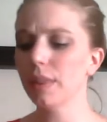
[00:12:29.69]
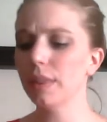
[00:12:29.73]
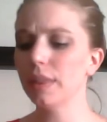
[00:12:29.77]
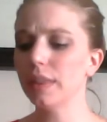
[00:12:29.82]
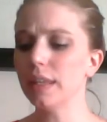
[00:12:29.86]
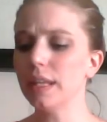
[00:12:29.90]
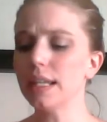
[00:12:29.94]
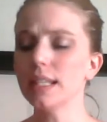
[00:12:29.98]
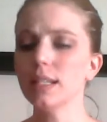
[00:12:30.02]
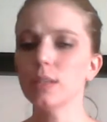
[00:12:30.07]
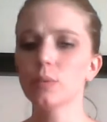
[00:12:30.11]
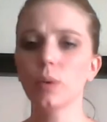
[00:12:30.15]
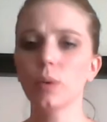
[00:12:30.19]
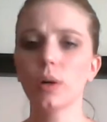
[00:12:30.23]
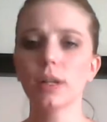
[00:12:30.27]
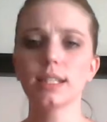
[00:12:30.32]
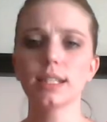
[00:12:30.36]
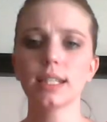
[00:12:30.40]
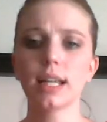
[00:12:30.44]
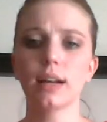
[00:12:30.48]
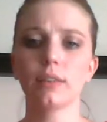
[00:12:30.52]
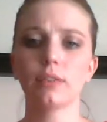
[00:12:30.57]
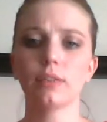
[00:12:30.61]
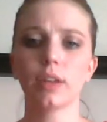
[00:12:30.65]
These
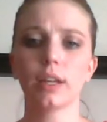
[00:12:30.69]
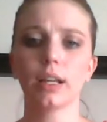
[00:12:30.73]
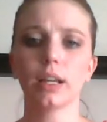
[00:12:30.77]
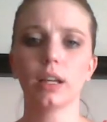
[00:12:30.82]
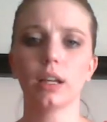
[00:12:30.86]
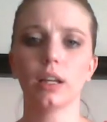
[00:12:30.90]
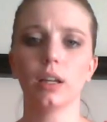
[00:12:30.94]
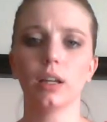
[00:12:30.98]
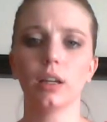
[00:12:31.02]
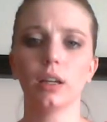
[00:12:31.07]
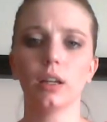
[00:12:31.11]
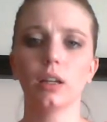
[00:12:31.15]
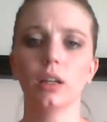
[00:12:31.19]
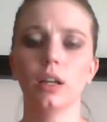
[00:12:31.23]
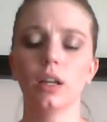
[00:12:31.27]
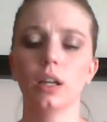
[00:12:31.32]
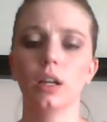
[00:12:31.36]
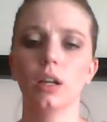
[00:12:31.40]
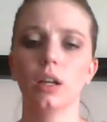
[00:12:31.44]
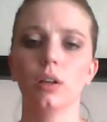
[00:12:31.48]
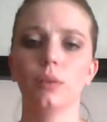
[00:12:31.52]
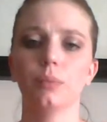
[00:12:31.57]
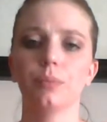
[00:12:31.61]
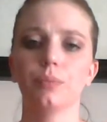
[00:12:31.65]
ones have like a
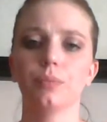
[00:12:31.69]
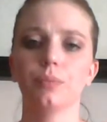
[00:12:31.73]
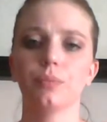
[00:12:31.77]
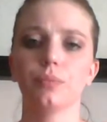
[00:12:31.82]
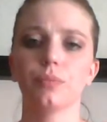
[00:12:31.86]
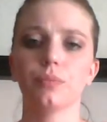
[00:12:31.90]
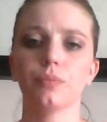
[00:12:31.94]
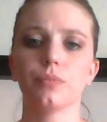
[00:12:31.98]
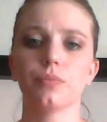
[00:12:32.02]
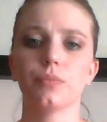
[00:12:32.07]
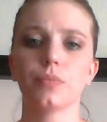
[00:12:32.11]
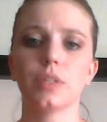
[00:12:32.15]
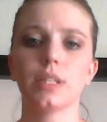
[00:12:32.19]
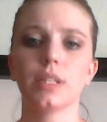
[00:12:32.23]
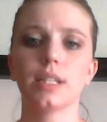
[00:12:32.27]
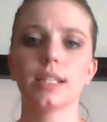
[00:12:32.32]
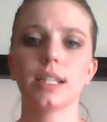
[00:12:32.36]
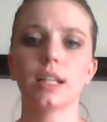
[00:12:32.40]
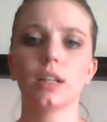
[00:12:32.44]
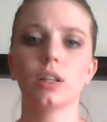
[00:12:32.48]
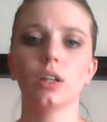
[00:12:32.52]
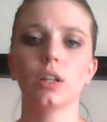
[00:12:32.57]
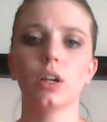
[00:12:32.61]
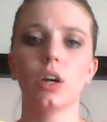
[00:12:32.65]

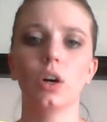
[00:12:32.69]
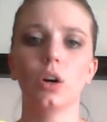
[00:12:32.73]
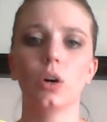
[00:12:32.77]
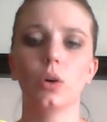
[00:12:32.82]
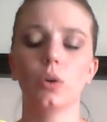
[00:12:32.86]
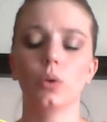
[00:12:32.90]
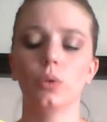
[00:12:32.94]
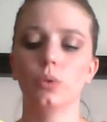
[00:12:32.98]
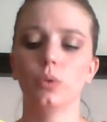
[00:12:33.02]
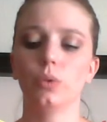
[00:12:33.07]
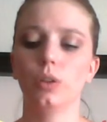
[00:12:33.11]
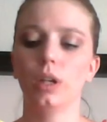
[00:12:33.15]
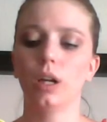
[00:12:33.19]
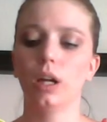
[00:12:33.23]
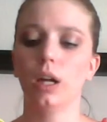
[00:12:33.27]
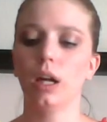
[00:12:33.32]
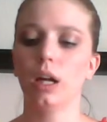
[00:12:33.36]
silicone